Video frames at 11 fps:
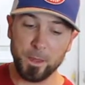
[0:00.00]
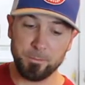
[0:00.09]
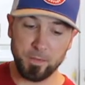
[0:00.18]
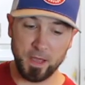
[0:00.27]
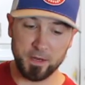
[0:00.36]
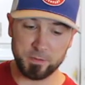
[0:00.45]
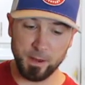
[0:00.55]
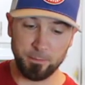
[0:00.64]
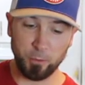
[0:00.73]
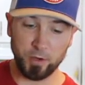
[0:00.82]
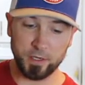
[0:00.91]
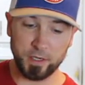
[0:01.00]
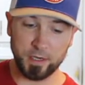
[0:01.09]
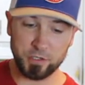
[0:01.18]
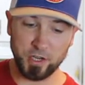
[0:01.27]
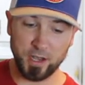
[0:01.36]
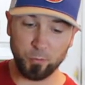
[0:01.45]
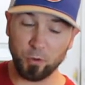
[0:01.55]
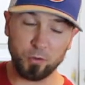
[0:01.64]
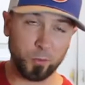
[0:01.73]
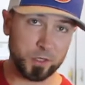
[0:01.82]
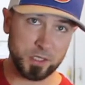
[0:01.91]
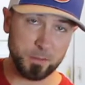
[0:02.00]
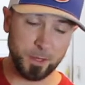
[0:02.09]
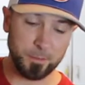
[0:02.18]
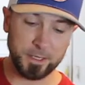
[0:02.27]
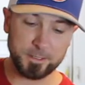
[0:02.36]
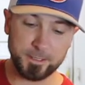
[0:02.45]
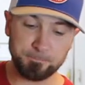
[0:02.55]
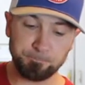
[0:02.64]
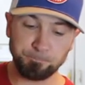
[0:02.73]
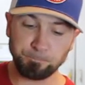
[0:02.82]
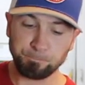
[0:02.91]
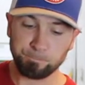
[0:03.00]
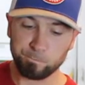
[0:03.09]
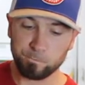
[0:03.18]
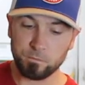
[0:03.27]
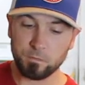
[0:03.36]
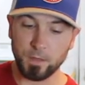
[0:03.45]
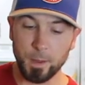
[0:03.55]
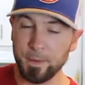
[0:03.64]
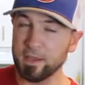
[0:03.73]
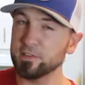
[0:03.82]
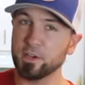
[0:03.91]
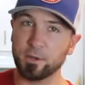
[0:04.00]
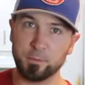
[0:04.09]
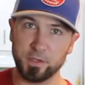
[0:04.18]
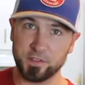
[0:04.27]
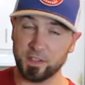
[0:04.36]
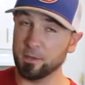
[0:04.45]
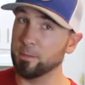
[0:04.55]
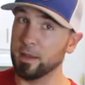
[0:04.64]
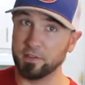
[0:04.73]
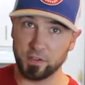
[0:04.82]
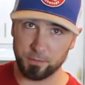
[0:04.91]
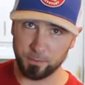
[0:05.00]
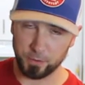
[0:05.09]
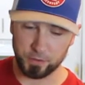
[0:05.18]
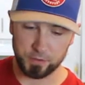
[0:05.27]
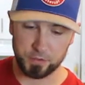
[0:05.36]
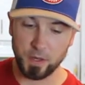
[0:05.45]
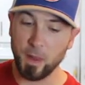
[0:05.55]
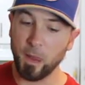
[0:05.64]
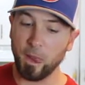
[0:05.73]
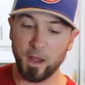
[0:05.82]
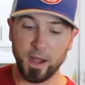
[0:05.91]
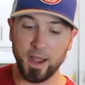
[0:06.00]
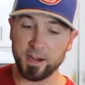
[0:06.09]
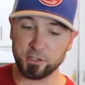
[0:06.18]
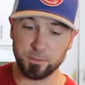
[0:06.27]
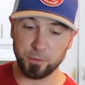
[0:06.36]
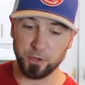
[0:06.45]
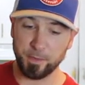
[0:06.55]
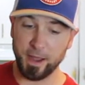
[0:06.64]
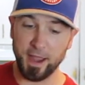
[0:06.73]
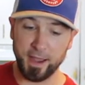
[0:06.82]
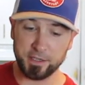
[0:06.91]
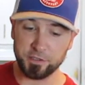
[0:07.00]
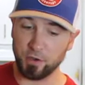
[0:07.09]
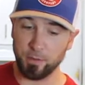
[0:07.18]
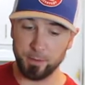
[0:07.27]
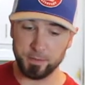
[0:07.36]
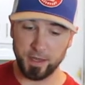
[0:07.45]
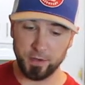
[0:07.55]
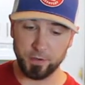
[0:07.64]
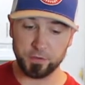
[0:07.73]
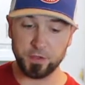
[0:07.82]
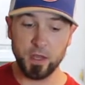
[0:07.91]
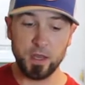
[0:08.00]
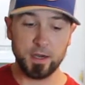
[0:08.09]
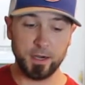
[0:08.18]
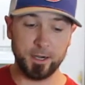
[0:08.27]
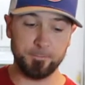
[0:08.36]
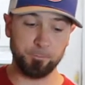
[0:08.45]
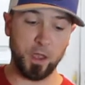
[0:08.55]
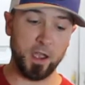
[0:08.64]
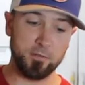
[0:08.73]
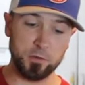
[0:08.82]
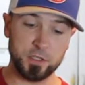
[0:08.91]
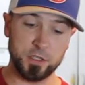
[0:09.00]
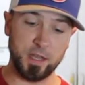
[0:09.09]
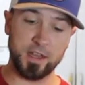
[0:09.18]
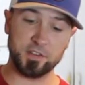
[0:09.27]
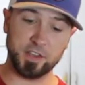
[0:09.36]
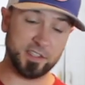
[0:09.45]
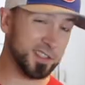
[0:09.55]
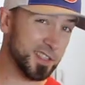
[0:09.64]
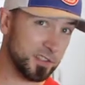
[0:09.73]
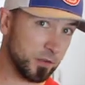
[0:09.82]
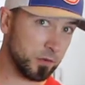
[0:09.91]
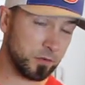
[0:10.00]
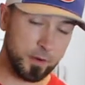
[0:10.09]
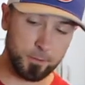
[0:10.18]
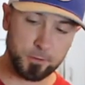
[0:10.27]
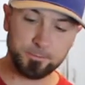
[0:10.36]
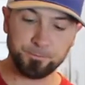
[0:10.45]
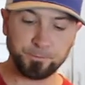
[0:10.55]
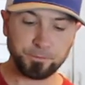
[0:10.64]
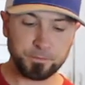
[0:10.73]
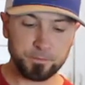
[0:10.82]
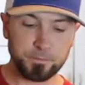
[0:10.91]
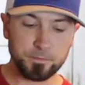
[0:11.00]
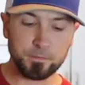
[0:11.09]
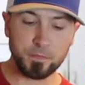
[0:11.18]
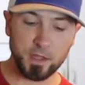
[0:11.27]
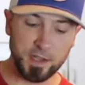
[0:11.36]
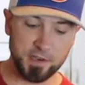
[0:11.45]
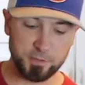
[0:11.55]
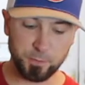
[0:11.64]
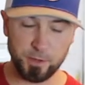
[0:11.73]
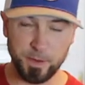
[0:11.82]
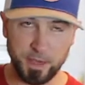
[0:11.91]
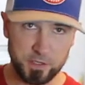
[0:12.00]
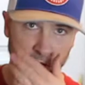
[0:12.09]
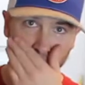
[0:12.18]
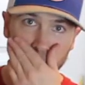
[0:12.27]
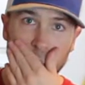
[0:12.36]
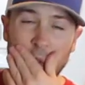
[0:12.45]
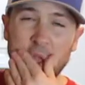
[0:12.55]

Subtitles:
And it's my boy Chad Ward, Whiskey Bent makes it. Amazing on brisket, amazing on burgers. I actually put it in my eggs, on my potatoes. I've used it as like a Caesar rimmer. It is pretty magical.